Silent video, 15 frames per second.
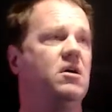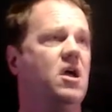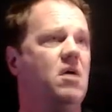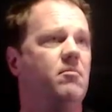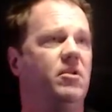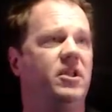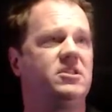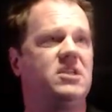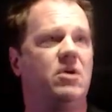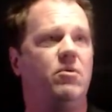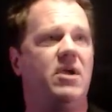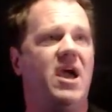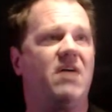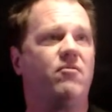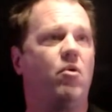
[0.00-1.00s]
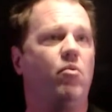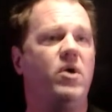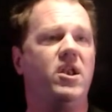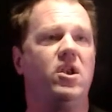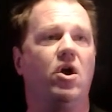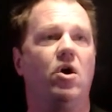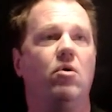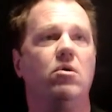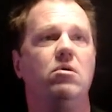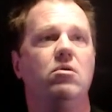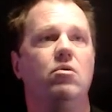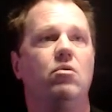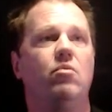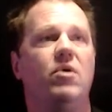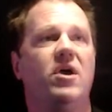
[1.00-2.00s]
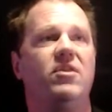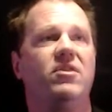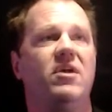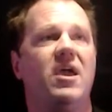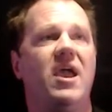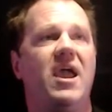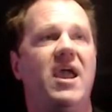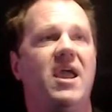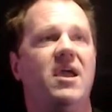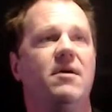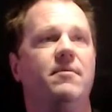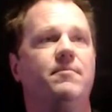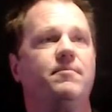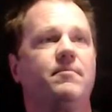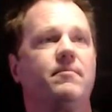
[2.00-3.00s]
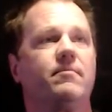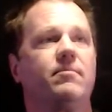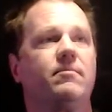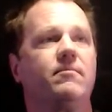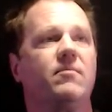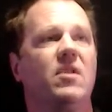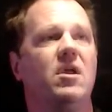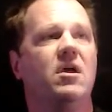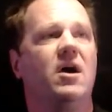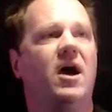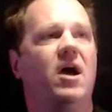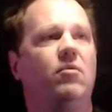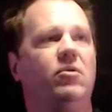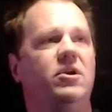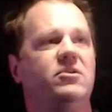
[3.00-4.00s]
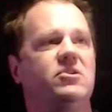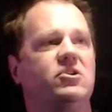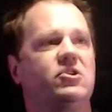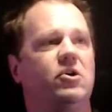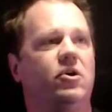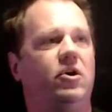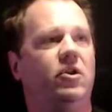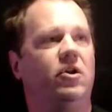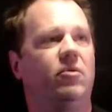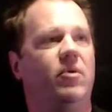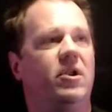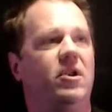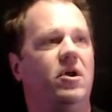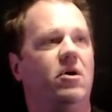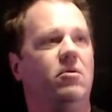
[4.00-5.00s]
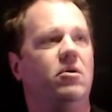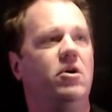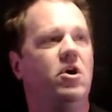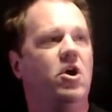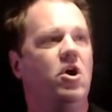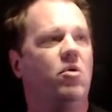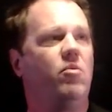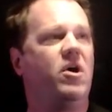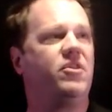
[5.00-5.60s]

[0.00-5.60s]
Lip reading: But let's say we have a window with we'll use a circular window with a